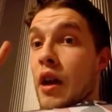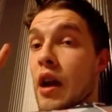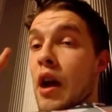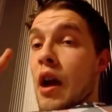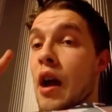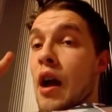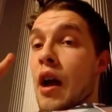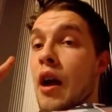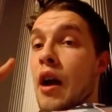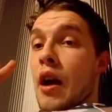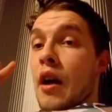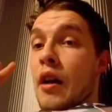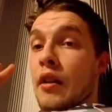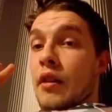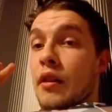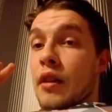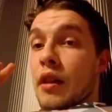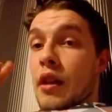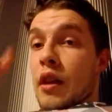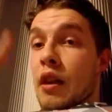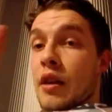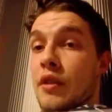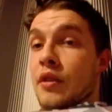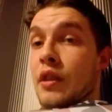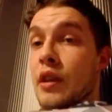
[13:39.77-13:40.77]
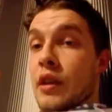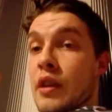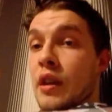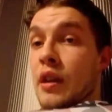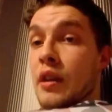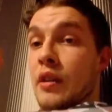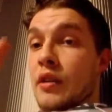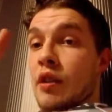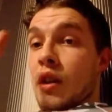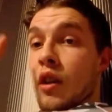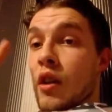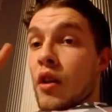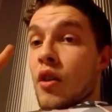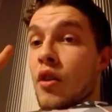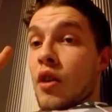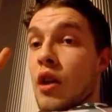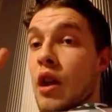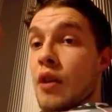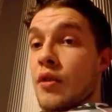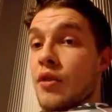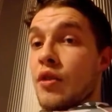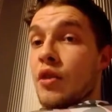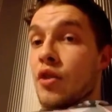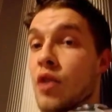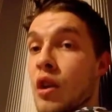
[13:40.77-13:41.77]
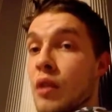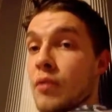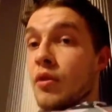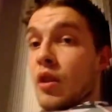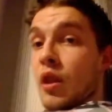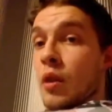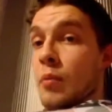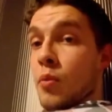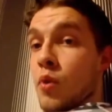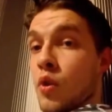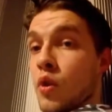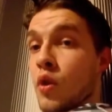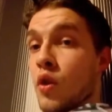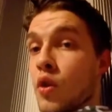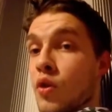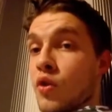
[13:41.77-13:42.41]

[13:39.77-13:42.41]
and I said, guys, unsubscribe to that boy.